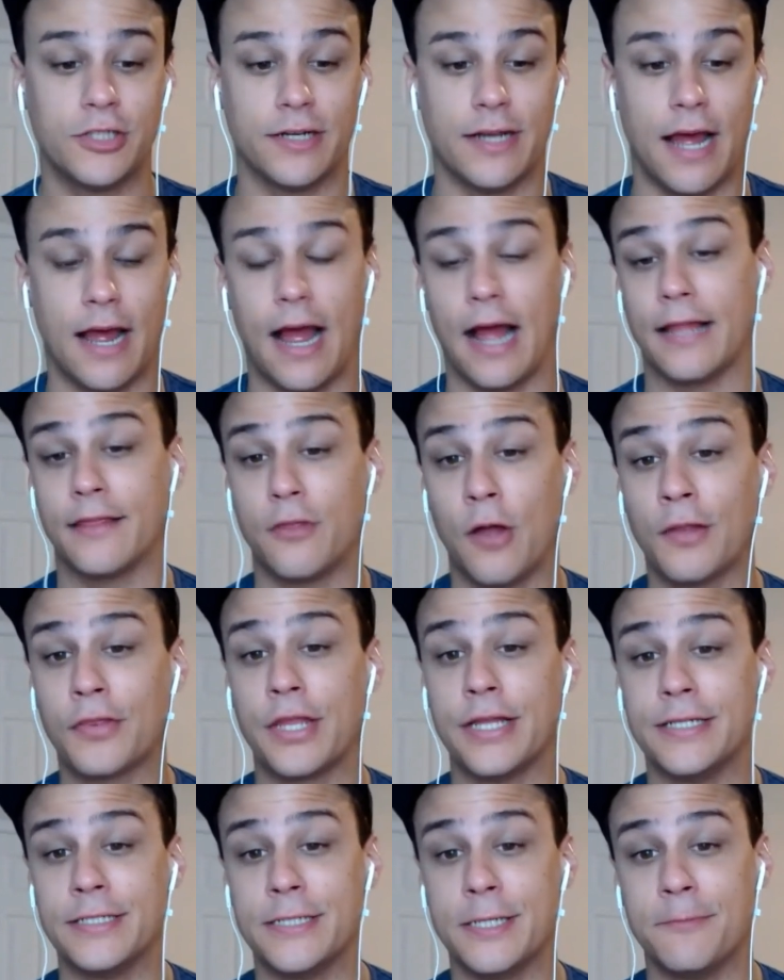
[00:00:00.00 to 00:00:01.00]
and I thought
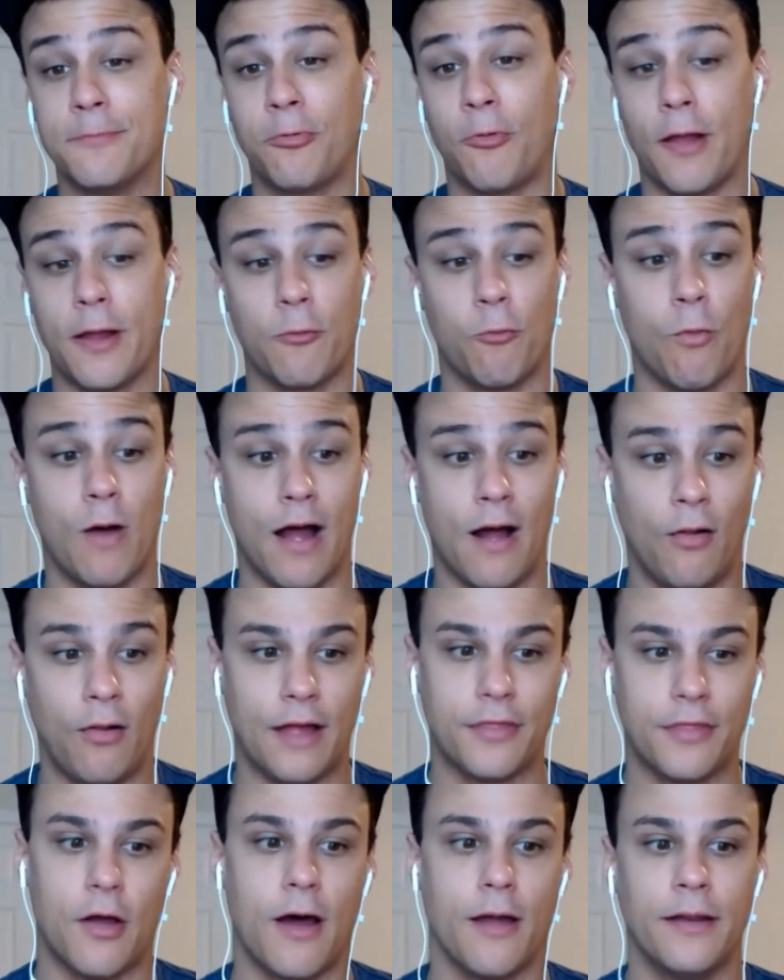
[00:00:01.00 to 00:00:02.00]
they did play well.
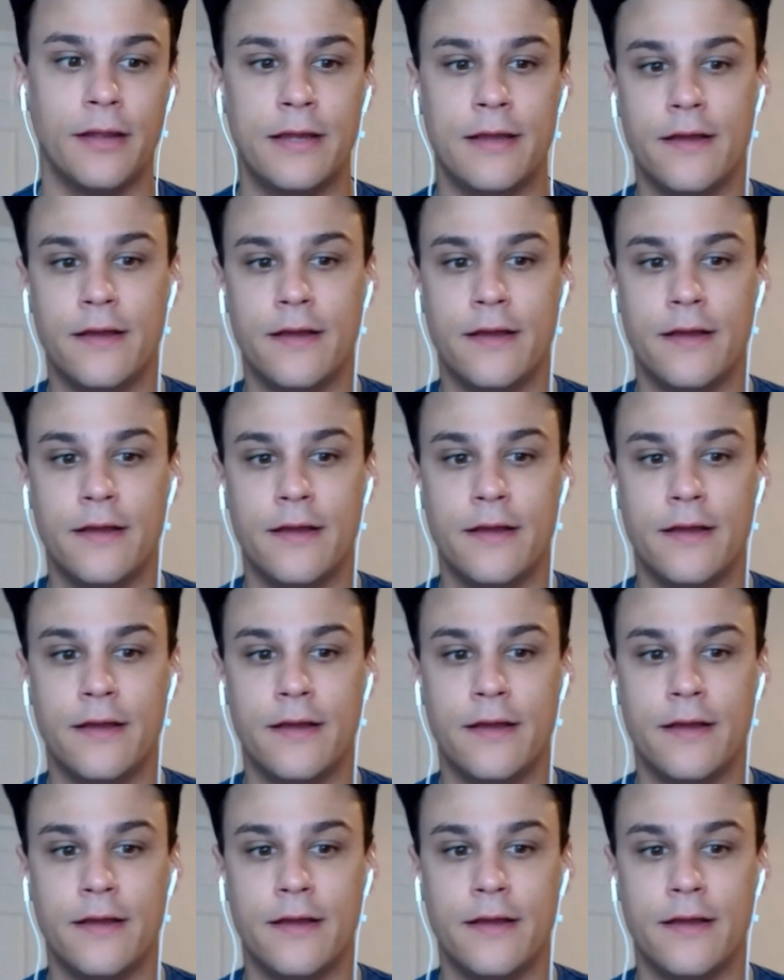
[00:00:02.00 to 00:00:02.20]
I thought